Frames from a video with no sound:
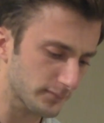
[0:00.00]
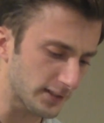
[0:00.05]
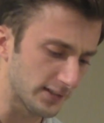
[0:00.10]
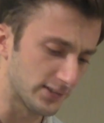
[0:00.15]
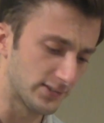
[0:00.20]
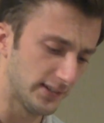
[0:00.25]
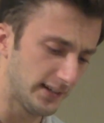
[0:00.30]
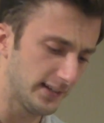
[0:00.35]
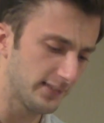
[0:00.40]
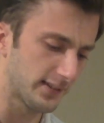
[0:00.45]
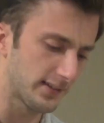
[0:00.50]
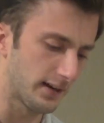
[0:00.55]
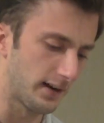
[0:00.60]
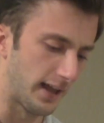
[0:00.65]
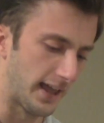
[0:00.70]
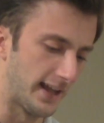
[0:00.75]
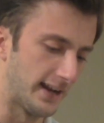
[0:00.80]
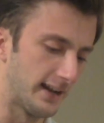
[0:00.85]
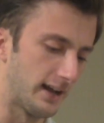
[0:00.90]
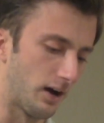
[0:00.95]
Cities in
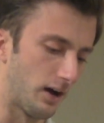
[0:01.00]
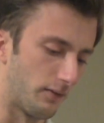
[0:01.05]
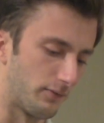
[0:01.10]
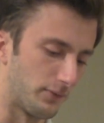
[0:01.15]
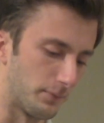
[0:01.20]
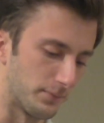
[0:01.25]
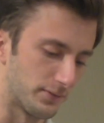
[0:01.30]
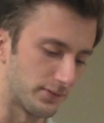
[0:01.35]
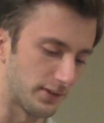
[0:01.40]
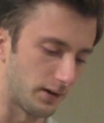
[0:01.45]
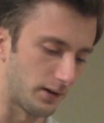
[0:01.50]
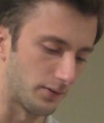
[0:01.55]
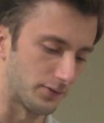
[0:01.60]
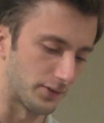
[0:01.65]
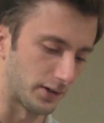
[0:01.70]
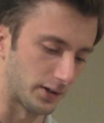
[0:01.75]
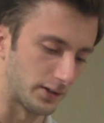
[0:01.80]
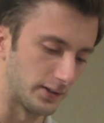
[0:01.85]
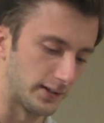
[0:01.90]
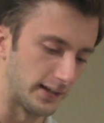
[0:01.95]
and of themselves
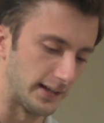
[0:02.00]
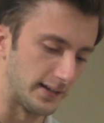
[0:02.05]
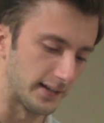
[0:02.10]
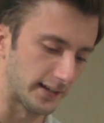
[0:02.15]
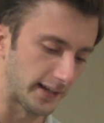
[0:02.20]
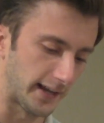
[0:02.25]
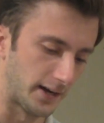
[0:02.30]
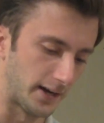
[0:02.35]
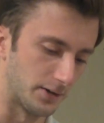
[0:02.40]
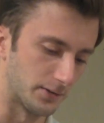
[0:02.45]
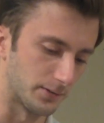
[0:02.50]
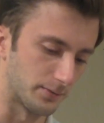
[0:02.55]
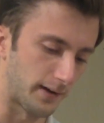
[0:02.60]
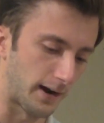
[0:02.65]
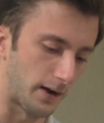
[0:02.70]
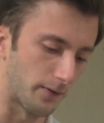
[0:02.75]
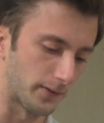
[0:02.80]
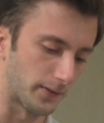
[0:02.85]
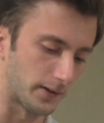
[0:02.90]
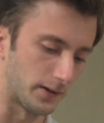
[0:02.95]
are good indicators of
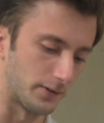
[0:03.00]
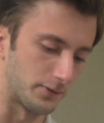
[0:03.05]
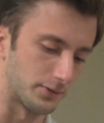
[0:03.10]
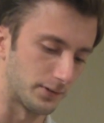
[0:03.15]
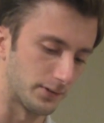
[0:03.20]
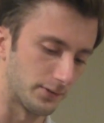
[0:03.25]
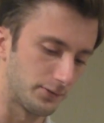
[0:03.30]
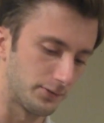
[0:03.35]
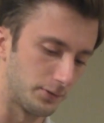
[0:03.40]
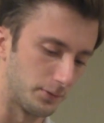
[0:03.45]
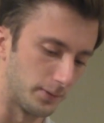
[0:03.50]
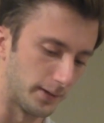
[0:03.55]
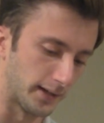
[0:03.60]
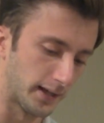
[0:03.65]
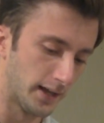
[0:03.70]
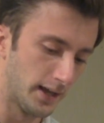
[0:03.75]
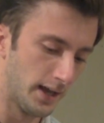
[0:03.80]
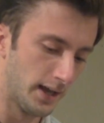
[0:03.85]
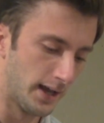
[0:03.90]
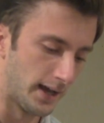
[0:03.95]
how the country is doing,
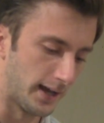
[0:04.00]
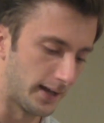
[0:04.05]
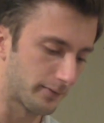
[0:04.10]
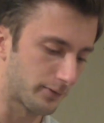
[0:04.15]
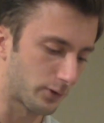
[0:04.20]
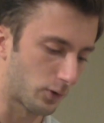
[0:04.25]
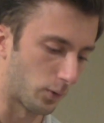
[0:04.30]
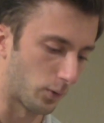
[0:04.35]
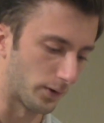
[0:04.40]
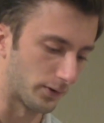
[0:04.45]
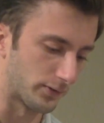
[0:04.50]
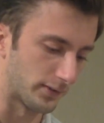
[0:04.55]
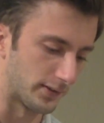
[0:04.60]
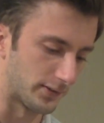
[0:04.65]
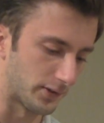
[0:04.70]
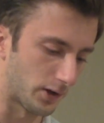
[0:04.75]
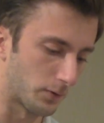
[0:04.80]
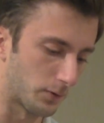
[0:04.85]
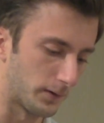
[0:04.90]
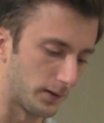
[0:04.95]
and of course,
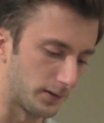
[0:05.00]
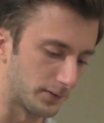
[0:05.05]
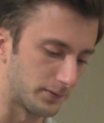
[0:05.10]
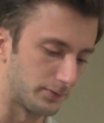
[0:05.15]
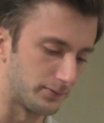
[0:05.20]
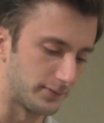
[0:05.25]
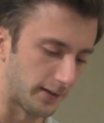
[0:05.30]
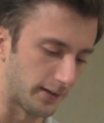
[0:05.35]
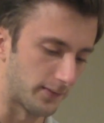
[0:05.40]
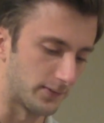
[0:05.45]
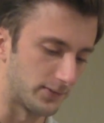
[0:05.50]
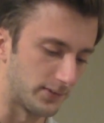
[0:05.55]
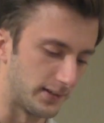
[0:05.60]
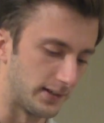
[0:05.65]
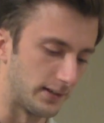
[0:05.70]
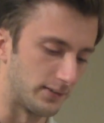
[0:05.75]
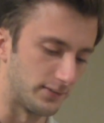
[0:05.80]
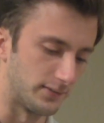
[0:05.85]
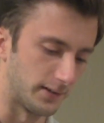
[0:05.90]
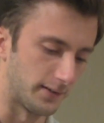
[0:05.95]
it's all relative to how the
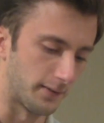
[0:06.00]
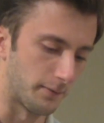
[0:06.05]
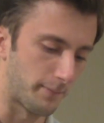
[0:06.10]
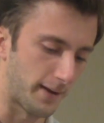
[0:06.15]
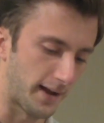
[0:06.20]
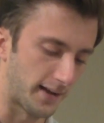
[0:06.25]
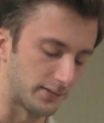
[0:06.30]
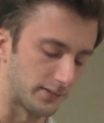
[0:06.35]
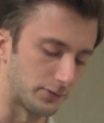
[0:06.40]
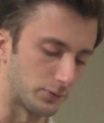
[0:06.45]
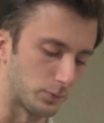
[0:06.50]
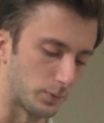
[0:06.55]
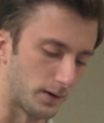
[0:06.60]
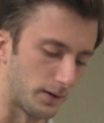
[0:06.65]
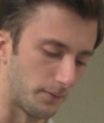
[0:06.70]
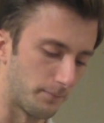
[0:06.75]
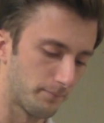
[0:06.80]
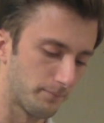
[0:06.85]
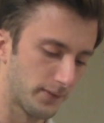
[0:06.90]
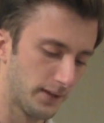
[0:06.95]
city has done in the past as
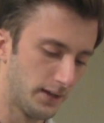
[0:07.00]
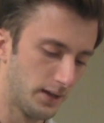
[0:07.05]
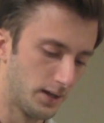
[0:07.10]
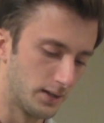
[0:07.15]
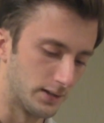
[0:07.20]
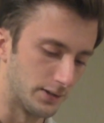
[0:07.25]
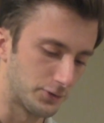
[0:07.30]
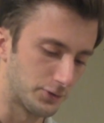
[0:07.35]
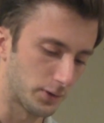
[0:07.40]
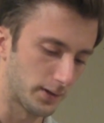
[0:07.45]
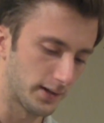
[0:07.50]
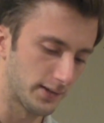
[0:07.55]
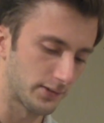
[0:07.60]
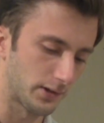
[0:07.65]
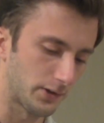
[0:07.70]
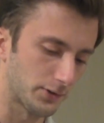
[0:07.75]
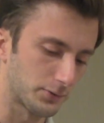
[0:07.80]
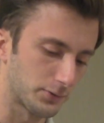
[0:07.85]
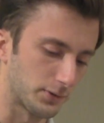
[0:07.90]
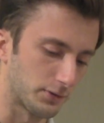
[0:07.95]
well. Detroit is
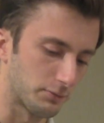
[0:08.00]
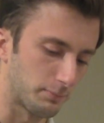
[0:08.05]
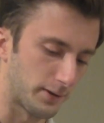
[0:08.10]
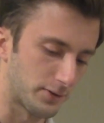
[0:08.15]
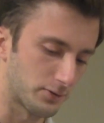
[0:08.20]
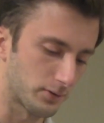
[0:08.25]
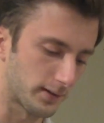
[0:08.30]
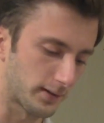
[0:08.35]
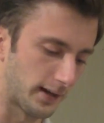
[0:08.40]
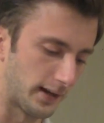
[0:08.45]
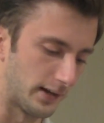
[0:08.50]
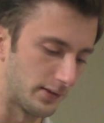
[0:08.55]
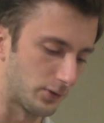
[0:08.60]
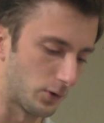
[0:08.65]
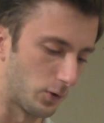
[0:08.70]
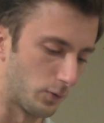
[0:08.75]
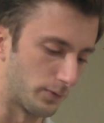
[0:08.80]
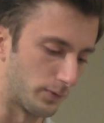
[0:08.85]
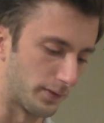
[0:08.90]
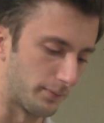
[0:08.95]
also a special
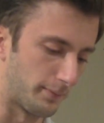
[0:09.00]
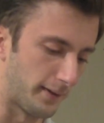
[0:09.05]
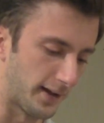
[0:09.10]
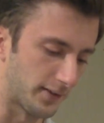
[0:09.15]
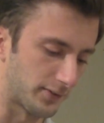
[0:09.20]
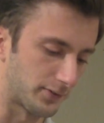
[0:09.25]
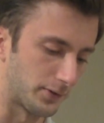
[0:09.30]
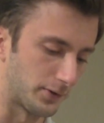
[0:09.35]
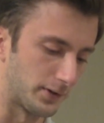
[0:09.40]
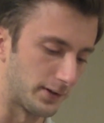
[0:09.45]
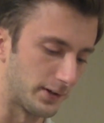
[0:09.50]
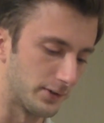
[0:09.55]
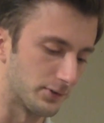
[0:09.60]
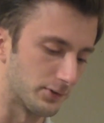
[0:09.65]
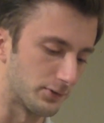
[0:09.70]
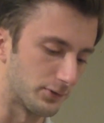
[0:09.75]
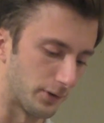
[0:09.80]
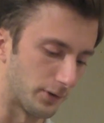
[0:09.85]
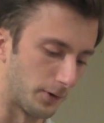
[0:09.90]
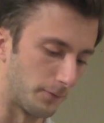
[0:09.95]
case over the past 30 years
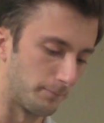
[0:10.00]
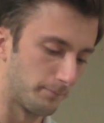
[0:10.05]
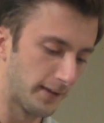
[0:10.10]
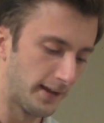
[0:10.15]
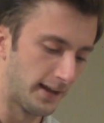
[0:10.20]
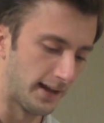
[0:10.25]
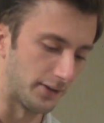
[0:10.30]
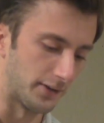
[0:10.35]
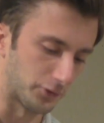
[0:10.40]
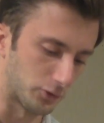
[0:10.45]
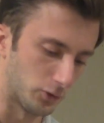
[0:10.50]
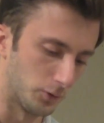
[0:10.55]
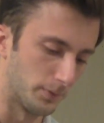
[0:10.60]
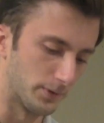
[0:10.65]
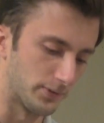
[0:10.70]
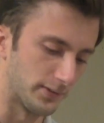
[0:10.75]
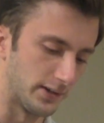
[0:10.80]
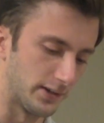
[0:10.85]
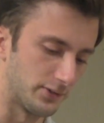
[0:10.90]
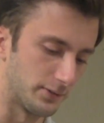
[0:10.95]
or so, as
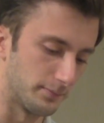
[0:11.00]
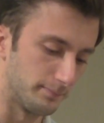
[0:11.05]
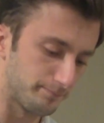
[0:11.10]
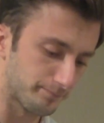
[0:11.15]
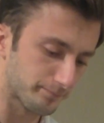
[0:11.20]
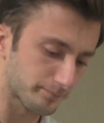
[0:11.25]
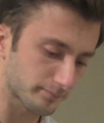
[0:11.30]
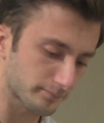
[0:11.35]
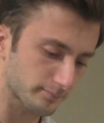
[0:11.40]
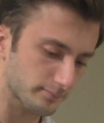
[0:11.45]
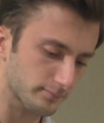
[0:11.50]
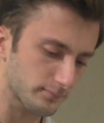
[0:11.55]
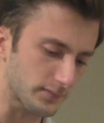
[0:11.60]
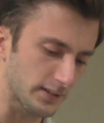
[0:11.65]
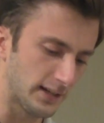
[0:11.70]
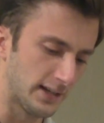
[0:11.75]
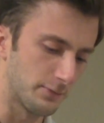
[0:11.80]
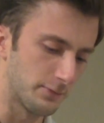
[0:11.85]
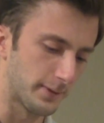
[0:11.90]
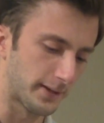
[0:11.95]
globalization
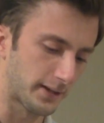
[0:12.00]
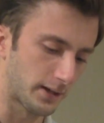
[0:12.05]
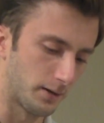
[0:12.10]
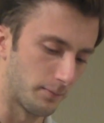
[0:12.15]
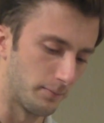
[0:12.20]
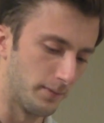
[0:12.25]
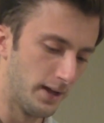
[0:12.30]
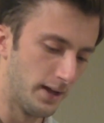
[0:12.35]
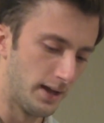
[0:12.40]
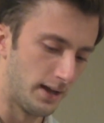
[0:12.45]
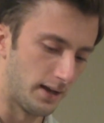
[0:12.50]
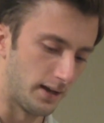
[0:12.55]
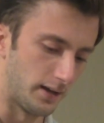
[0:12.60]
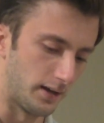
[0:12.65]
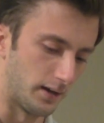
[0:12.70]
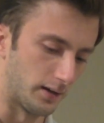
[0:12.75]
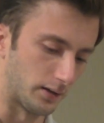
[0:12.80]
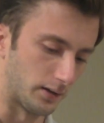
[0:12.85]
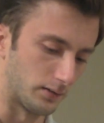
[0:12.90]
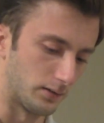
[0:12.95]
has become
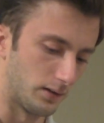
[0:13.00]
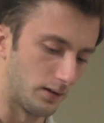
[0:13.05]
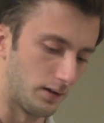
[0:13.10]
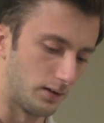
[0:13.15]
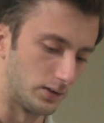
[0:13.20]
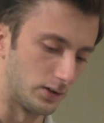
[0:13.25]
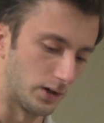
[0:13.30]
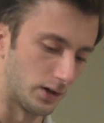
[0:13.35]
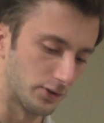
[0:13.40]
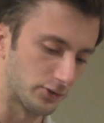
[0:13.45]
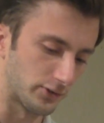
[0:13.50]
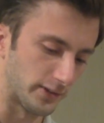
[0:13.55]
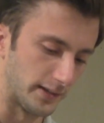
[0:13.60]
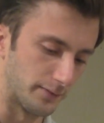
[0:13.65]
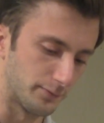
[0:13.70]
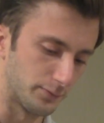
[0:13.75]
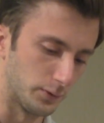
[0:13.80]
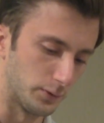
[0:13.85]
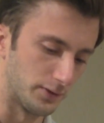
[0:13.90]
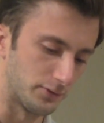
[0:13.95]
a largely
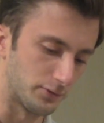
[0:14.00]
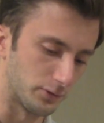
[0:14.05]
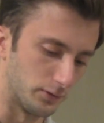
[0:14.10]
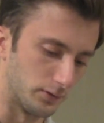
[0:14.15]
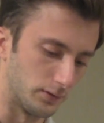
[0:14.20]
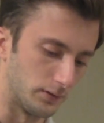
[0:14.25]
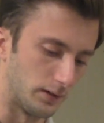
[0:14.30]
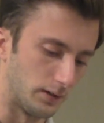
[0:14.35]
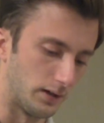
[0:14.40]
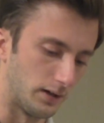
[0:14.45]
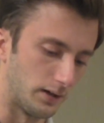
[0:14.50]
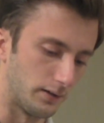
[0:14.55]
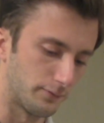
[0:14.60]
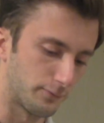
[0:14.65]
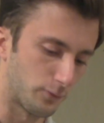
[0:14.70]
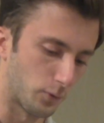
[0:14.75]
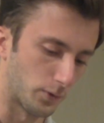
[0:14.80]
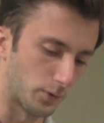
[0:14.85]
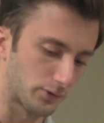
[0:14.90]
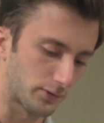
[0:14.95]
influential
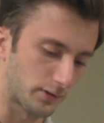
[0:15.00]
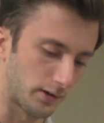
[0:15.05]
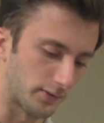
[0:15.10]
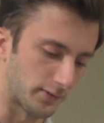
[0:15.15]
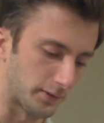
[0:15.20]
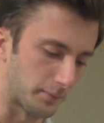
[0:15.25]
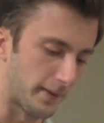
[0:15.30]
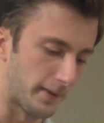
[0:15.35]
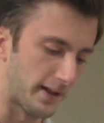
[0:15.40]
force causing